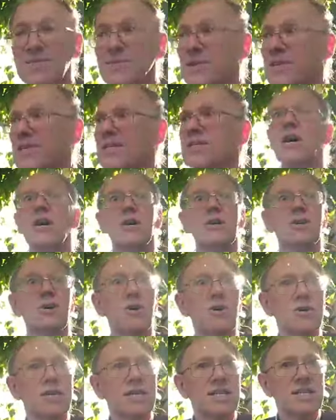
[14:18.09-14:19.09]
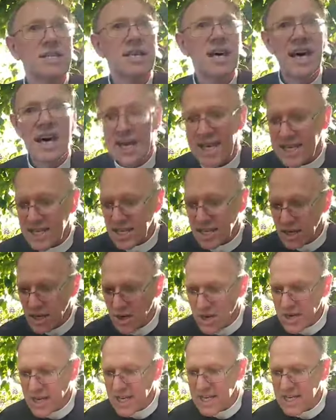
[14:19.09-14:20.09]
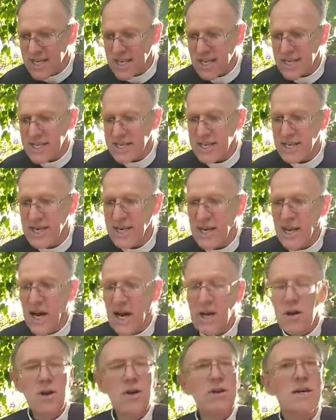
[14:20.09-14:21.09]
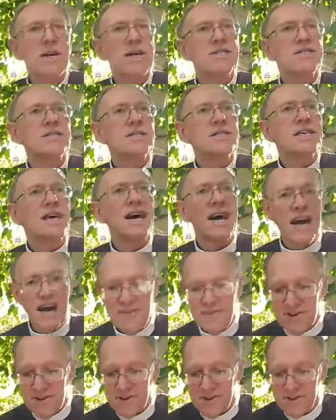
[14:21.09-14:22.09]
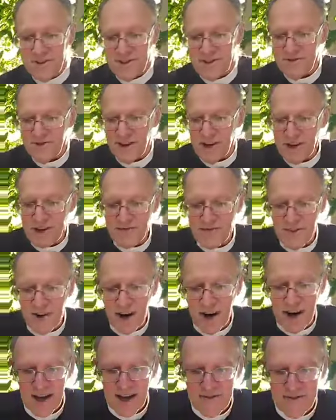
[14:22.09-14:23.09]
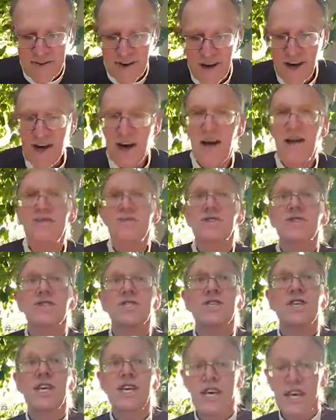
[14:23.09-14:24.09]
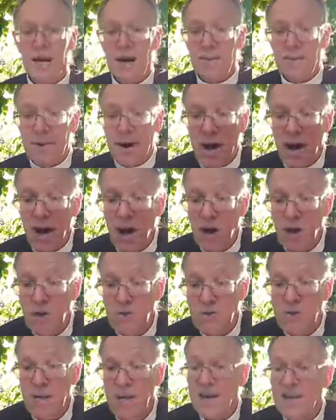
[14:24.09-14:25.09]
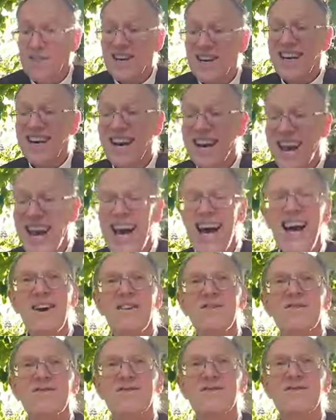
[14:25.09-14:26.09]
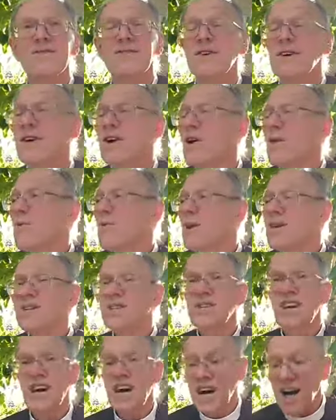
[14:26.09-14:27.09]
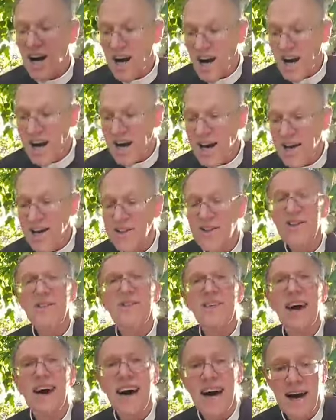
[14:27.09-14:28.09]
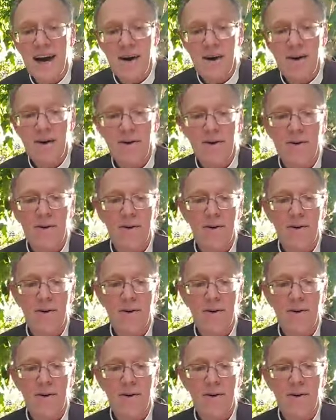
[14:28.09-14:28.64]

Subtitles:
But he says, God is there. He says, look unto the heavens, verse 5, and see and behold the clouds which are higher than thou.